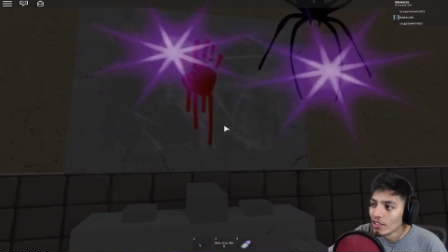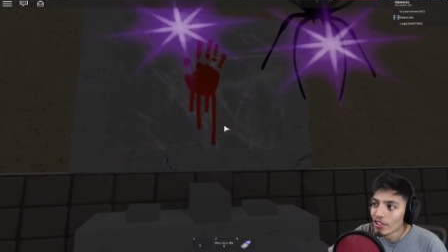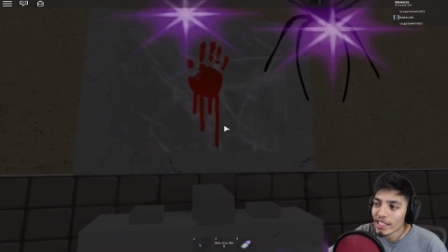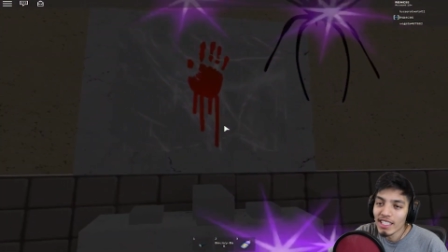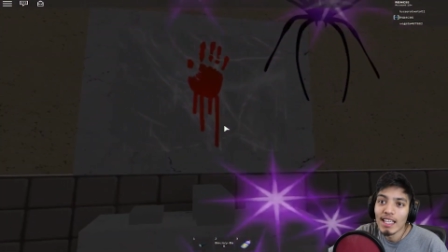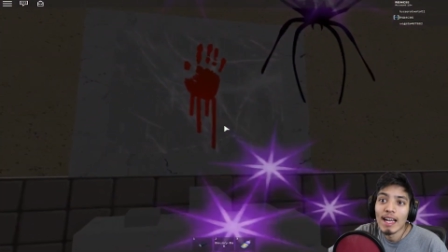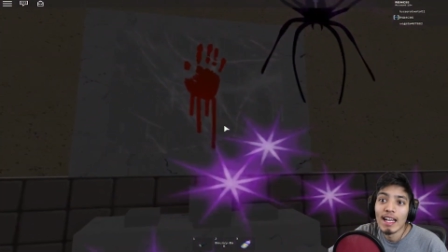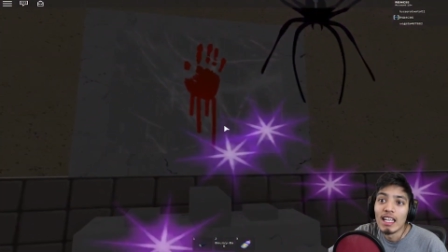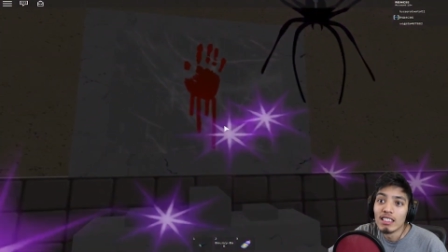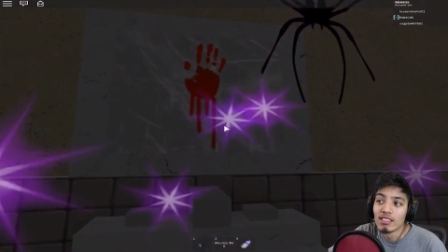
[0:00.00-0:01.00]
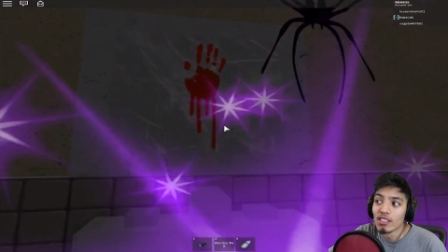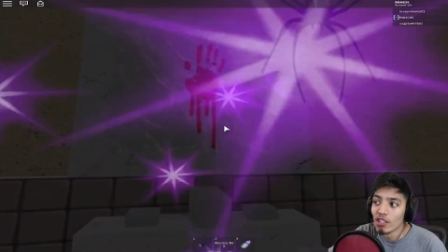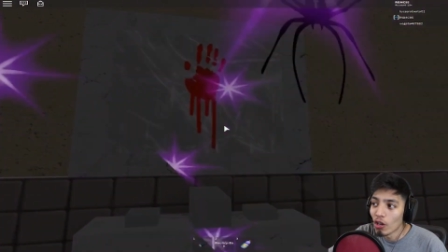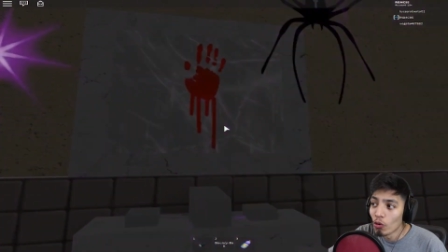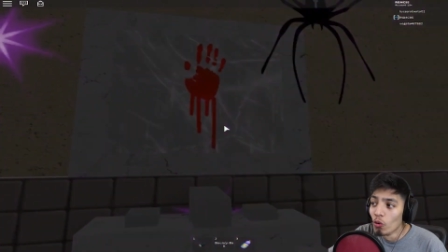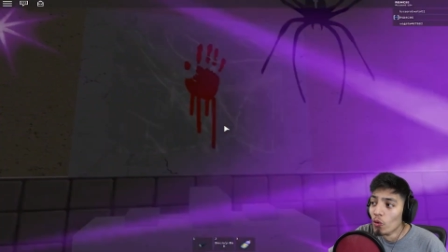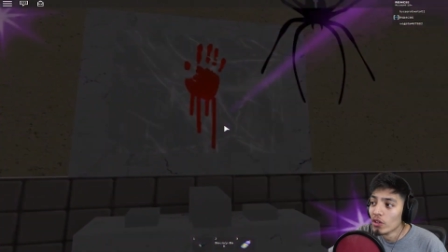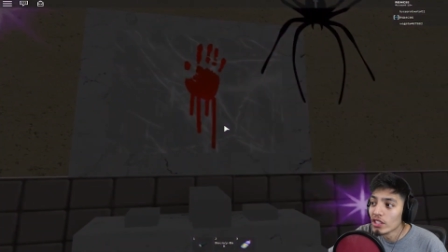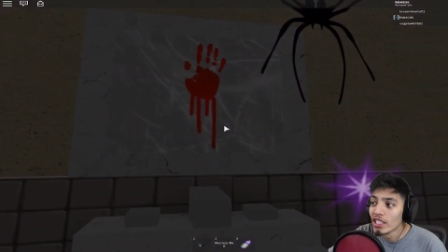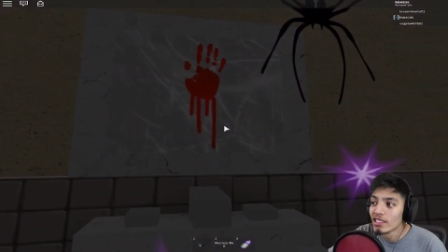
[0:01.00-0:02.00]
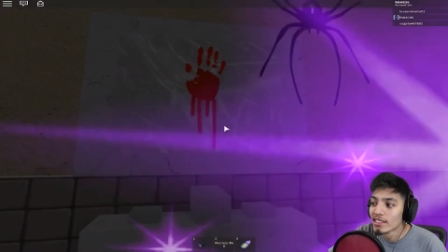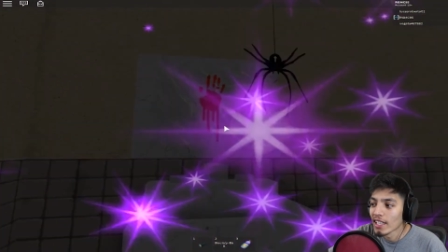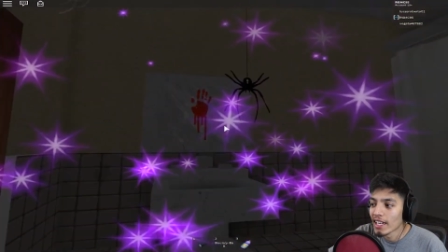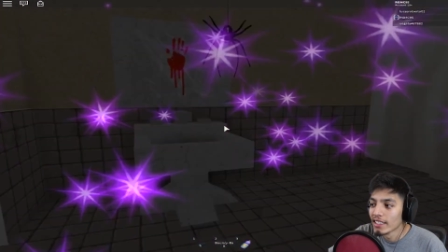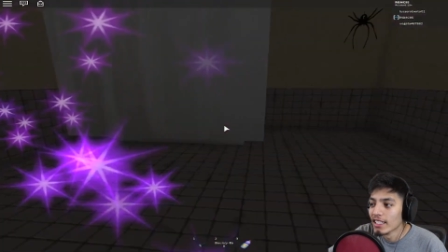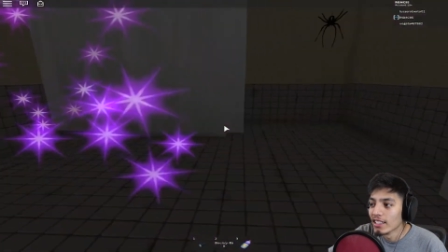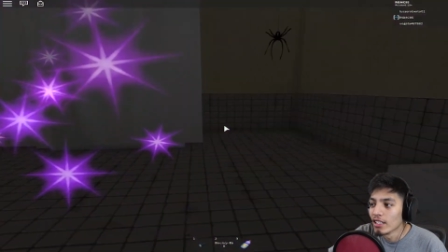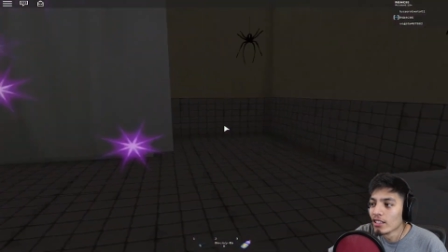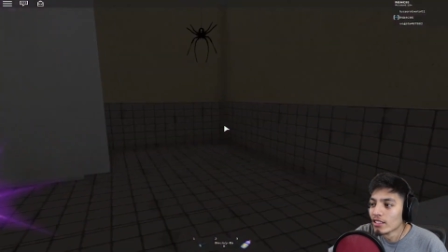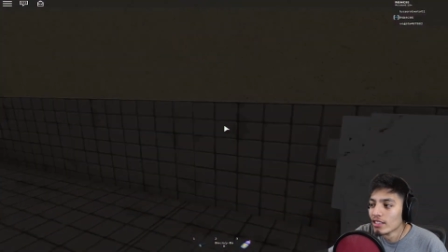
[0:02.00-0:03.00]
Okay, that is a no good sign there.